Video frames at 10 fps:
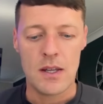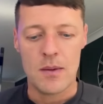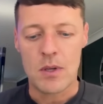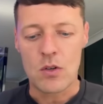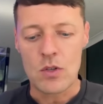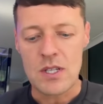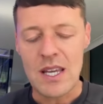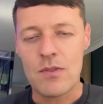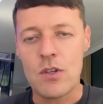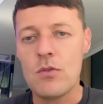because
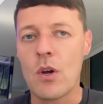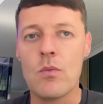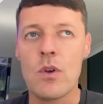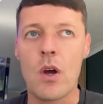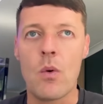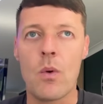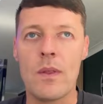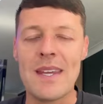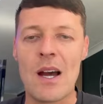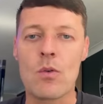if you don't know
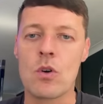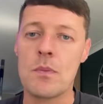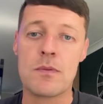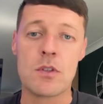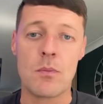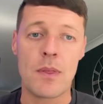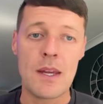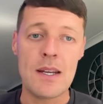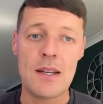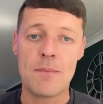the outcome of
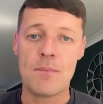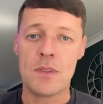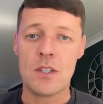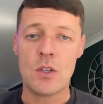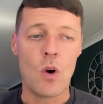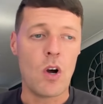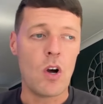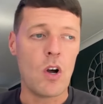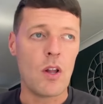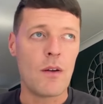something, you
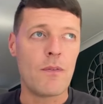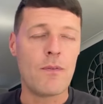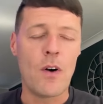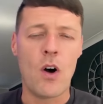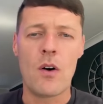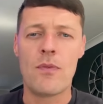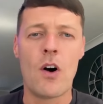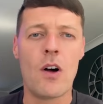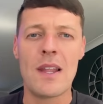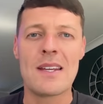are far,
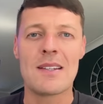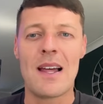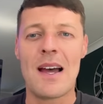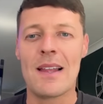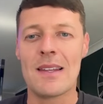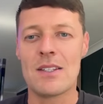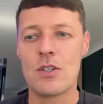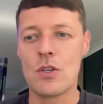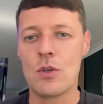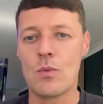far less likely
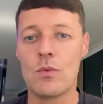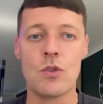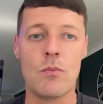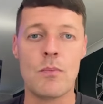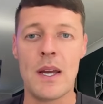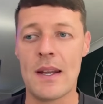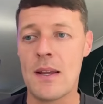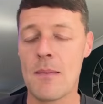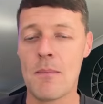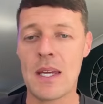to jump in
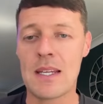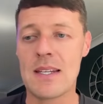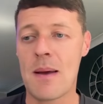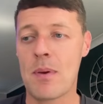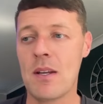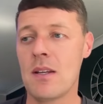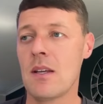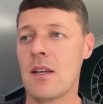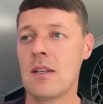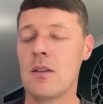and make it happen.
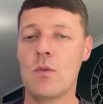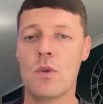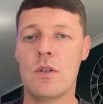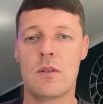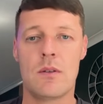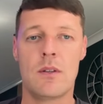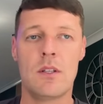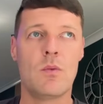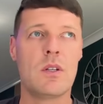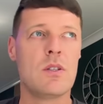You
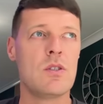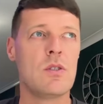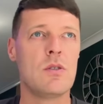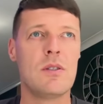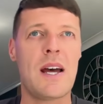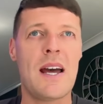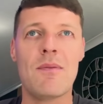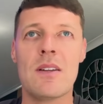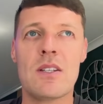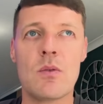wouldn't
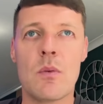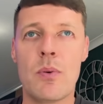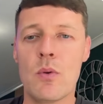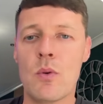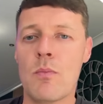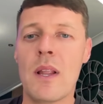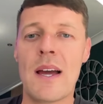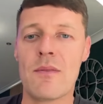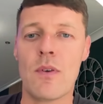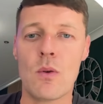dive into a pool
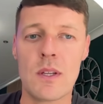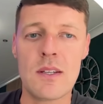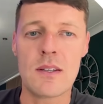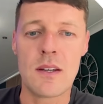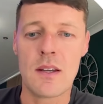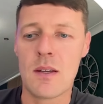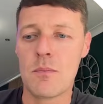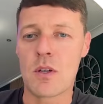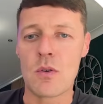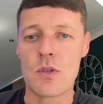blindfolded
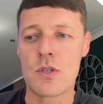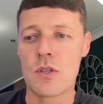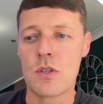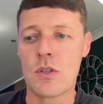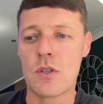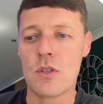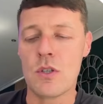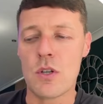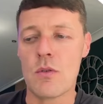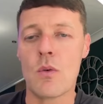because
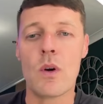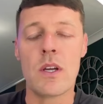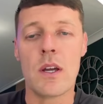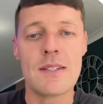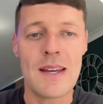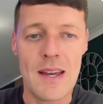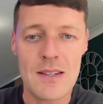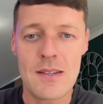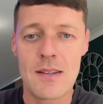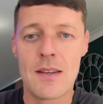you don't know what you're going to
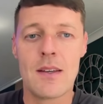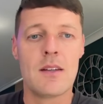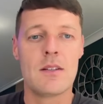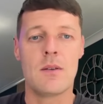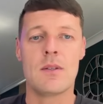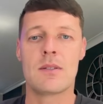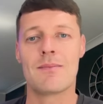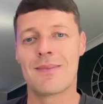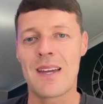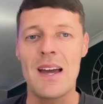hit. So it's
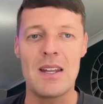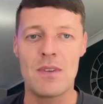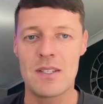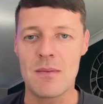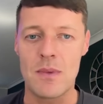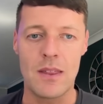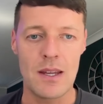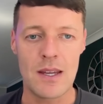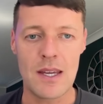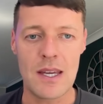kind of a similar
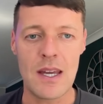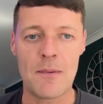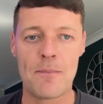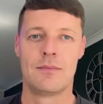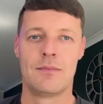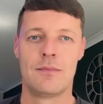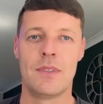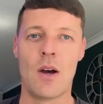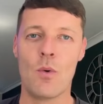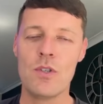thing here.
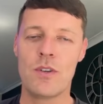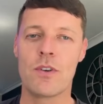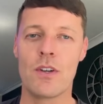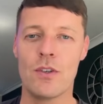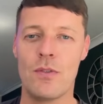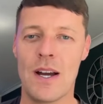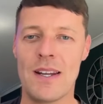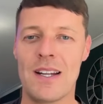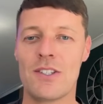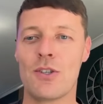Now, once you've got your
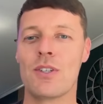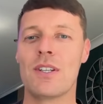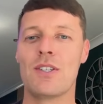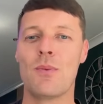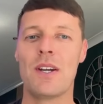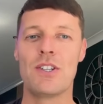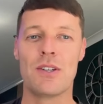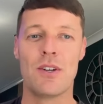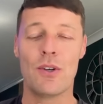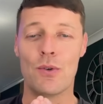financial
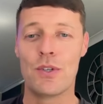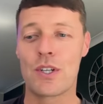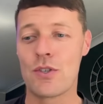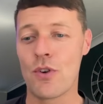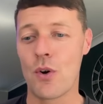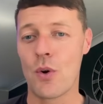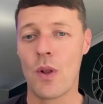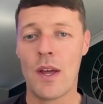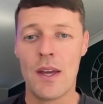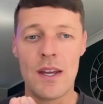situation under control
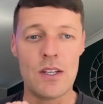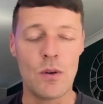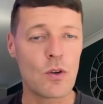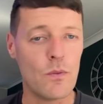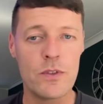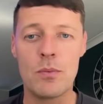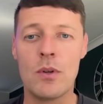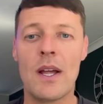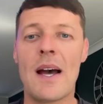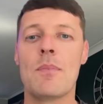and you're comfortable
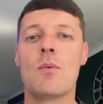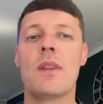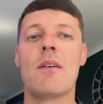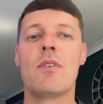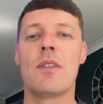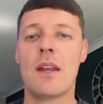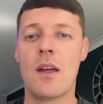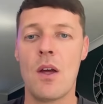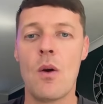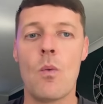and happy with everything
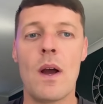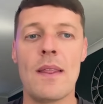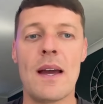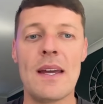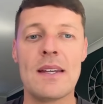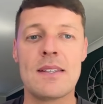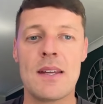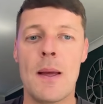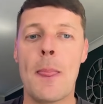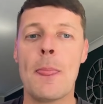where that is,
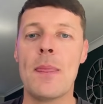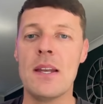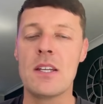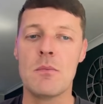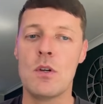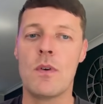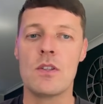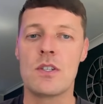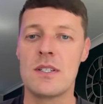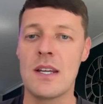then you can move on
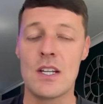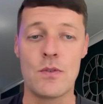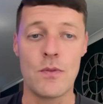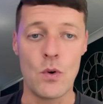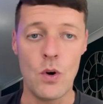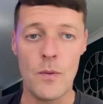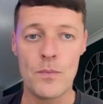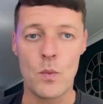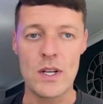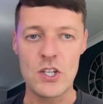to stage 4,
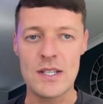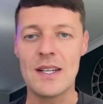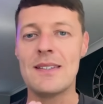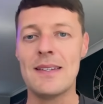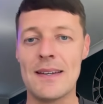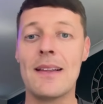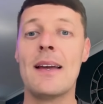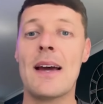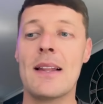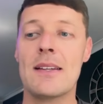which is deal
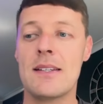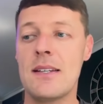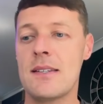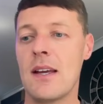analysis.